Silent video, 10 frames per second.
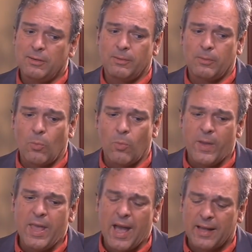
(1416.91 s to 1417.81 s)

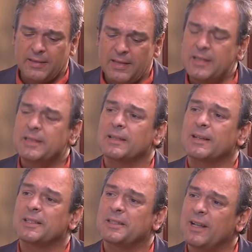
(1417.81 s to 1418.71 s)
via this
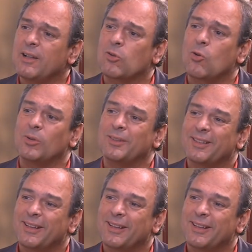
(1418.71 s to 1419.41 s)
Silk Road,